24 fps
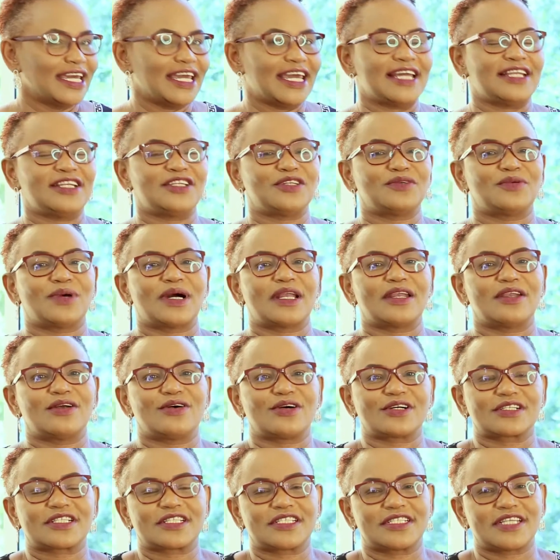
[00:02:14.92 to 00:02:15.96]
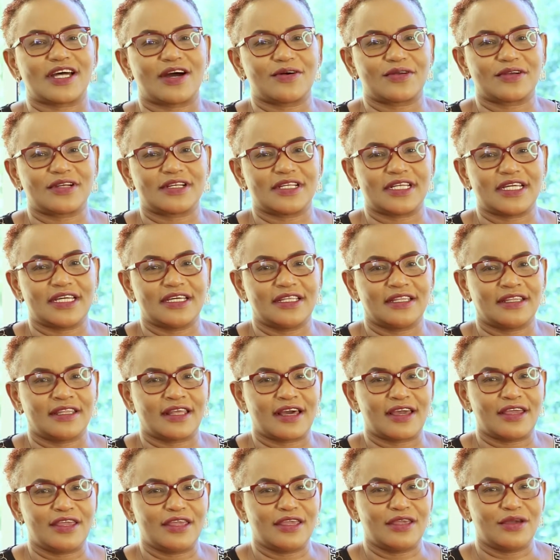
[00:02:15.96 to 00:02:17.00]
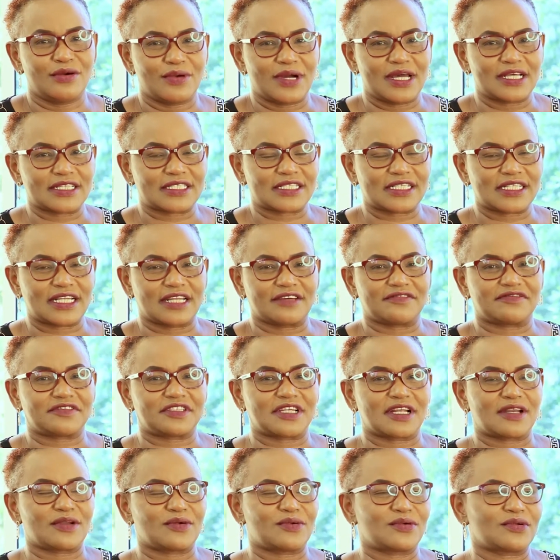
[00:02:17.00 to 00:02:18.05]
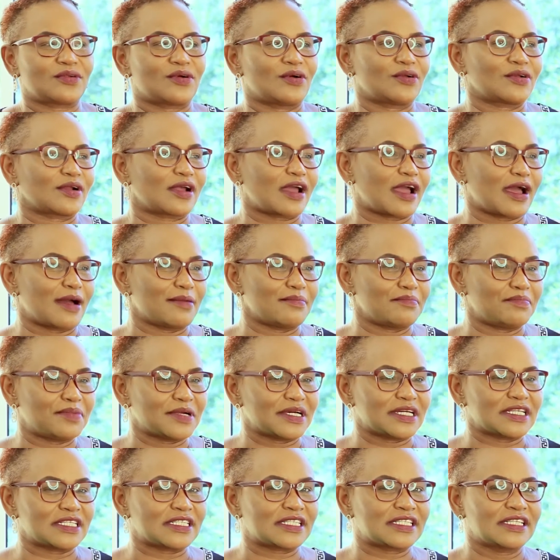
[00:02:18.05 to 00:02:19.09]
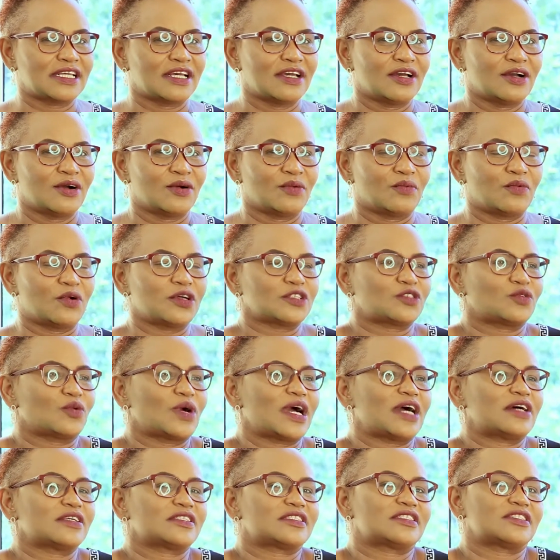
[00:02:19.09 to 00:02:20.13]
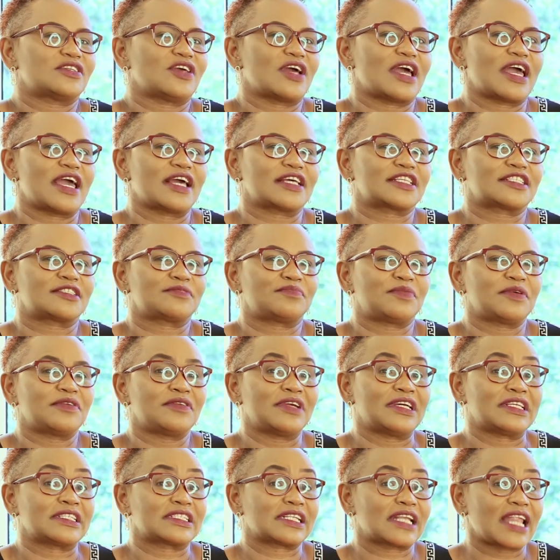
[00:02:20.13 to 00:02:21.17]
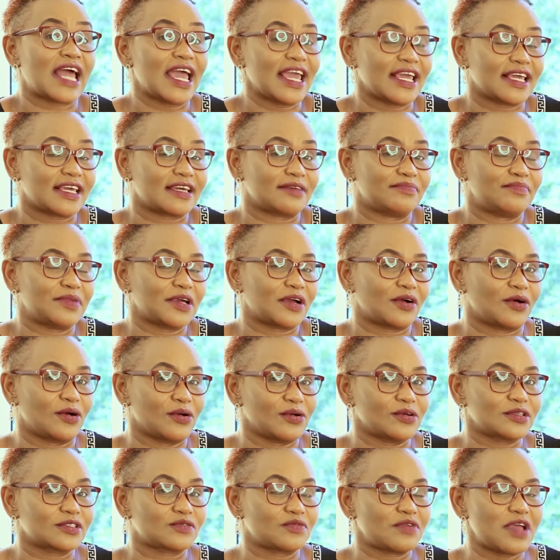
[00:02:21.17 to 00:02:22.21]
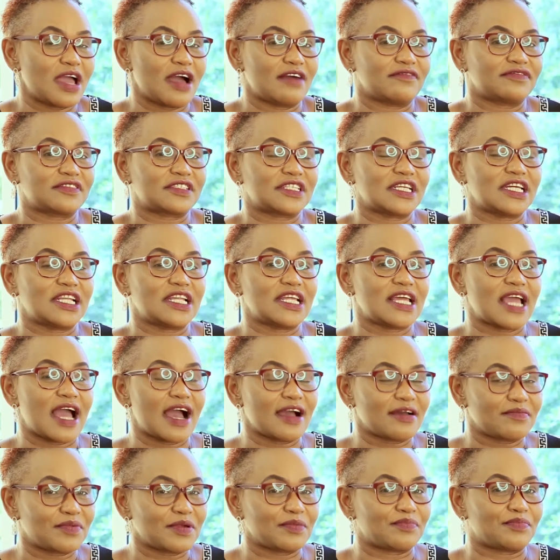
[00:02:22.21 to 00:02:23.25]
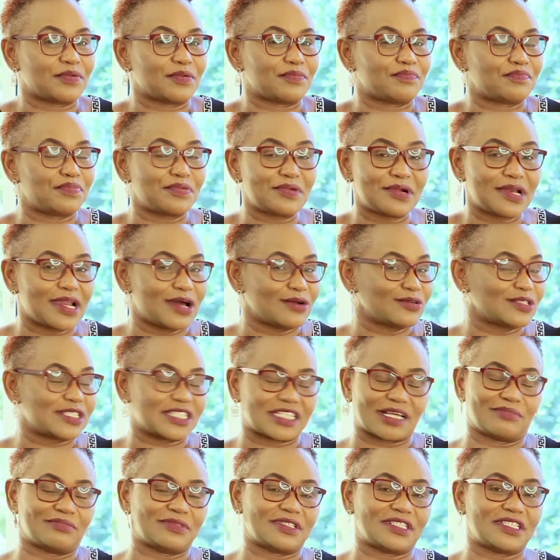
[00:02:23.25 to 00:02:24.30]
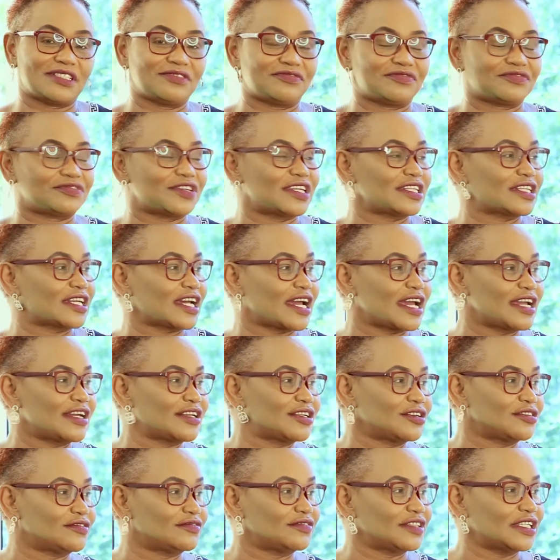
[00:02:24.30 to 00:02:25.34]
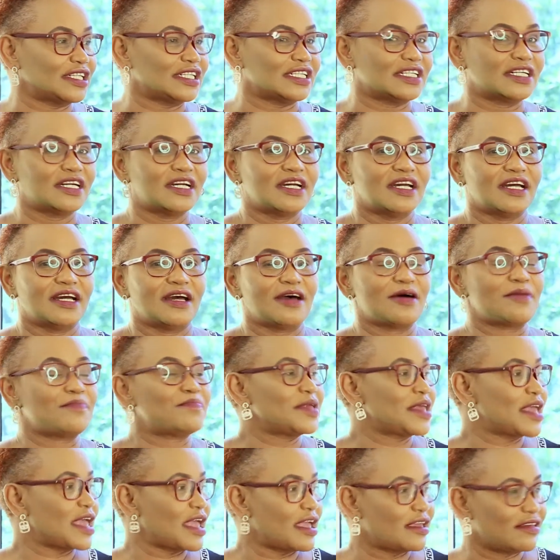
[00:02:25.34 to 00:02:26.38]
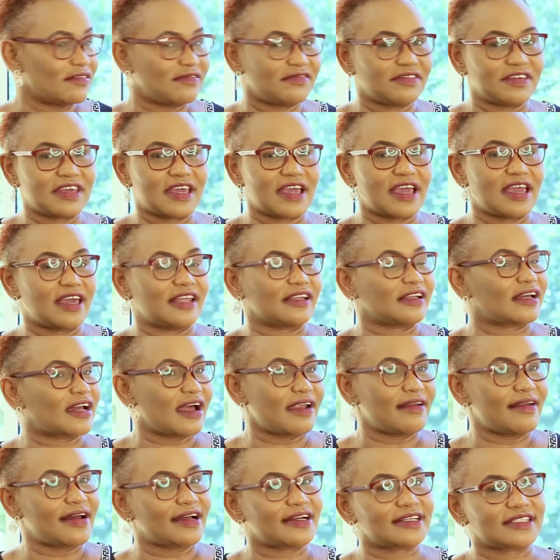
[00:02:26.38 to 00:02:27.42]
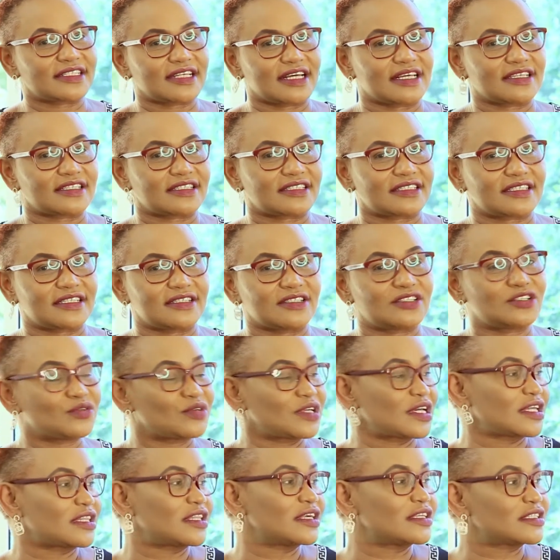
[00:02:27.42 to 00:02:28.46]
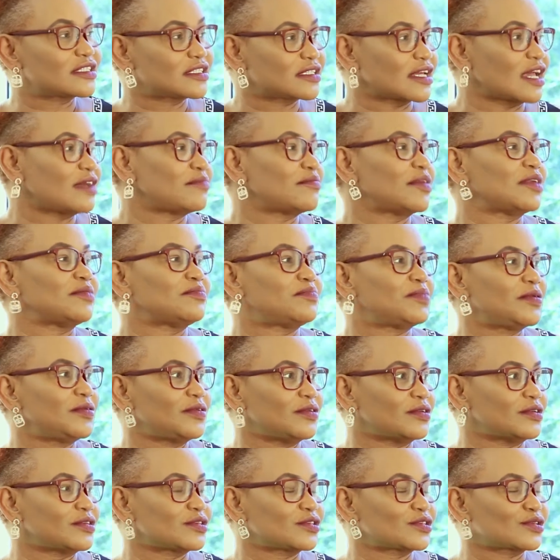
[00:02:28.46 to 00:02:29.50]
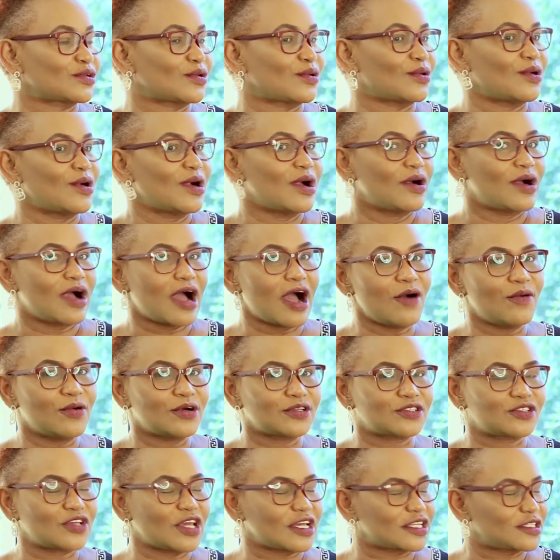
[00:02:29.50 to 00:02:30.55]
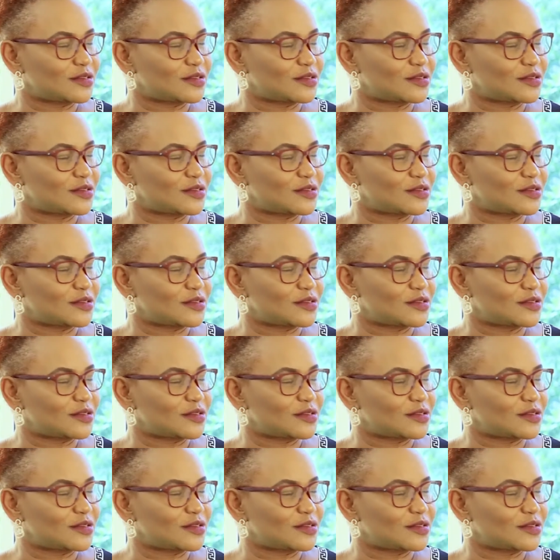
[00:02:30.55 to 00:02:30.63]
and you are locked down in the U.S., left alone on campus. What was your experience like? Because we have seen young people pull out some different kind of behavior and characters during this time and period. So how was your